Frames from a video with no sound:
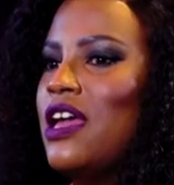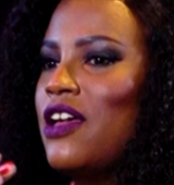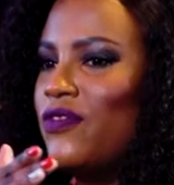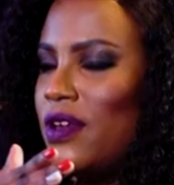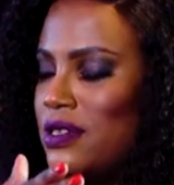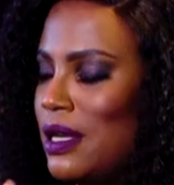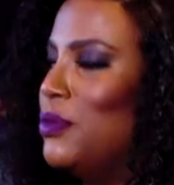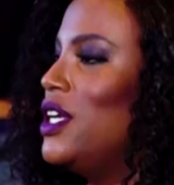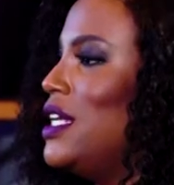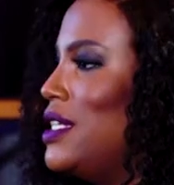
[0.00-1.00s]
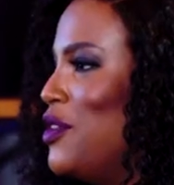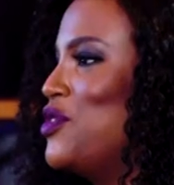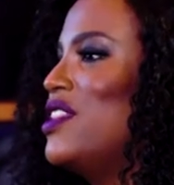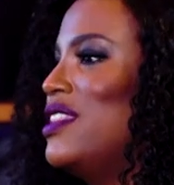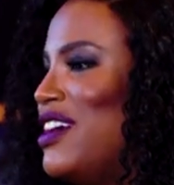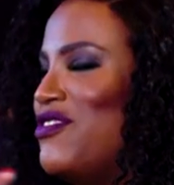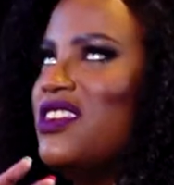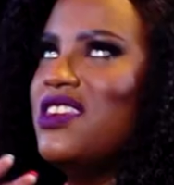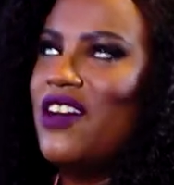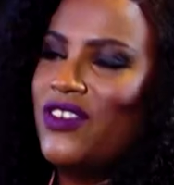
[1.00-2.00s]
If somebody tells you that they've
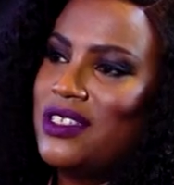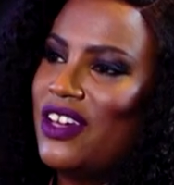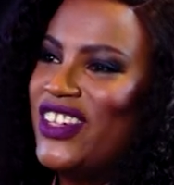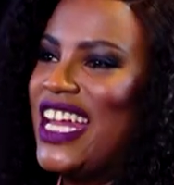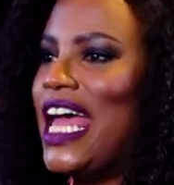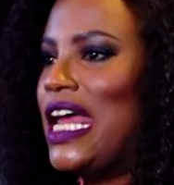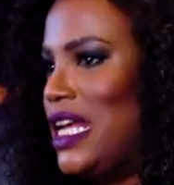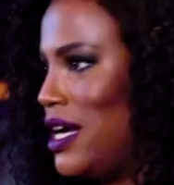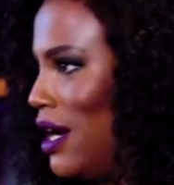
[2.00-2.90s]
never suffered any